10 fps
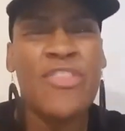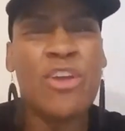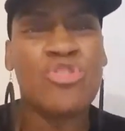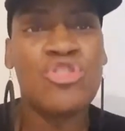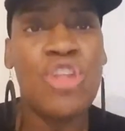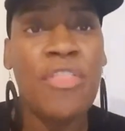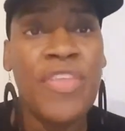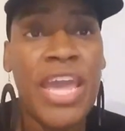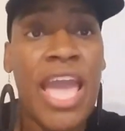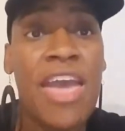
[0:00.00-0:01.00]
there's
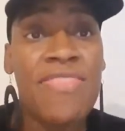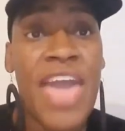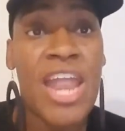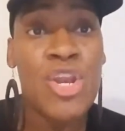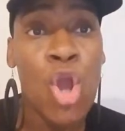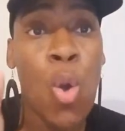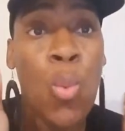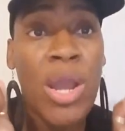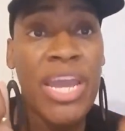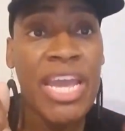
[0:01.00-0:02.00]
nothing that no
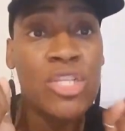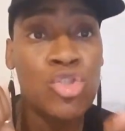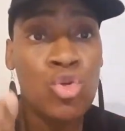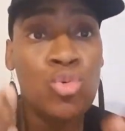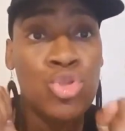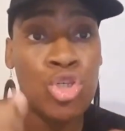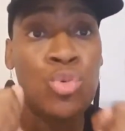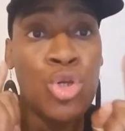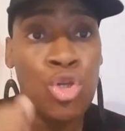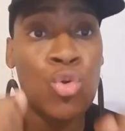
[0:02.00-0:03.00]
one can do
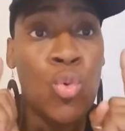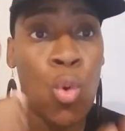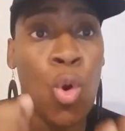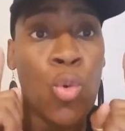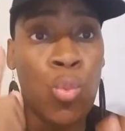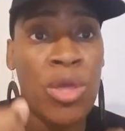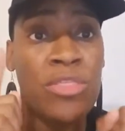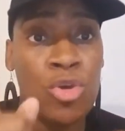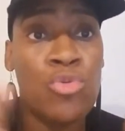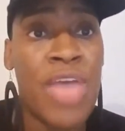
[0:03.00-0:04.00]
to you or
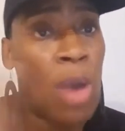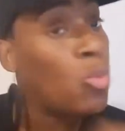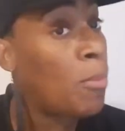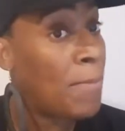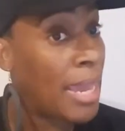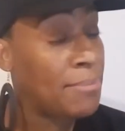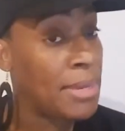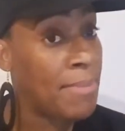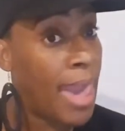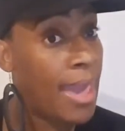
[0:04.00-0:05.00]
with you that will make
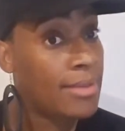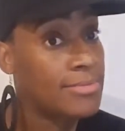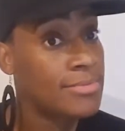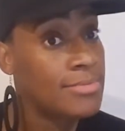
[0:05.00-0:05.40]
me mad.